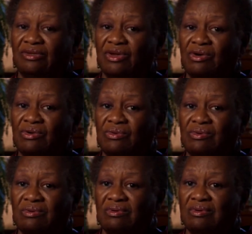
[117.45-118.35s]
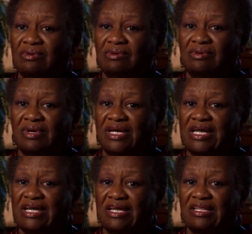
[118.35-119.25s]
no
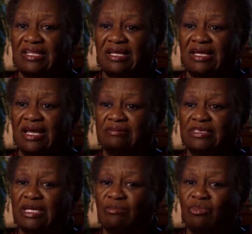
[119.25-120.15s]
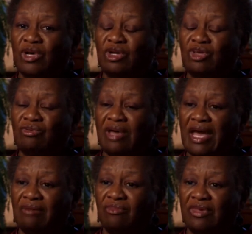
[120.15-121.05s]
anything except what you
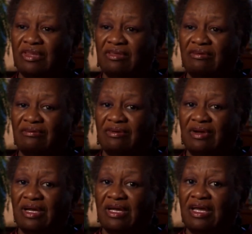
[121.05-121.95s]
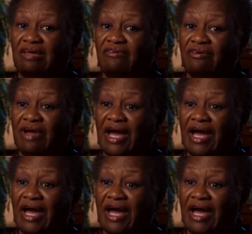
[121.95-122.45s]
had with you. If you